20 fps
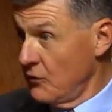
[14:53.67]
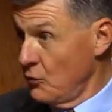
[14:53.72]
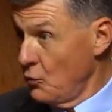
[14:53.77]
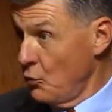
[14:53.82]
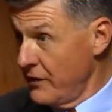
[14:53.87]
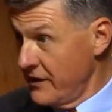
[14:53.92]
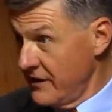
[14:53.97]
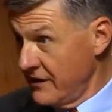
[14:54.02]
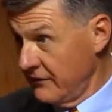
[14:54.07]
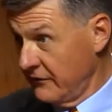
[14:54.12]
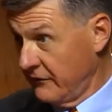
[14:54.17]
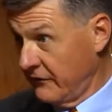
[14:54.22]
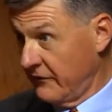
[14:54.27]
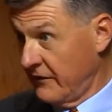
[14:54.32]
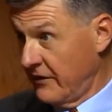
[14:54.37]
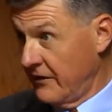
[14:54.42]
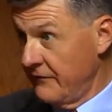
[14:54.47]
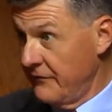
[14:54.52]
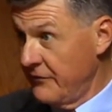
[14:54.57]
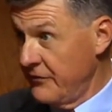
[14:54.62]
the wings
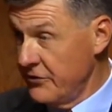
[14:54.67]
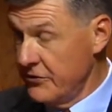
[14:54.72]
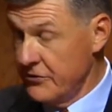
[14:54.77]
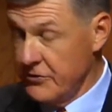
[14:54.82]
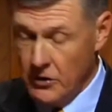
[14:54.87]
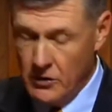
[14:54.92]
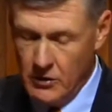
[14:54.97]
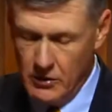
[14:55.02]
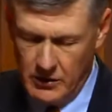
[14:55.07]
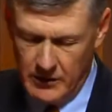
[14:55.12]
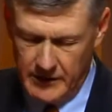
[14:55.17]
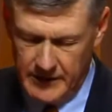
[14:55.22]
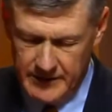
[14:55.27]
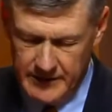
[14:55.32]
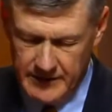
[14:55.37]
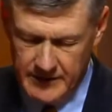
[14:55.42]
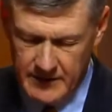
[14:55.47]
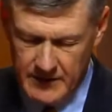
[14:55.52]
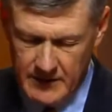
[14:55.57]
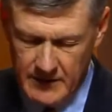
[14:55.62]
of the
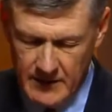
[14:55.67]
dawn,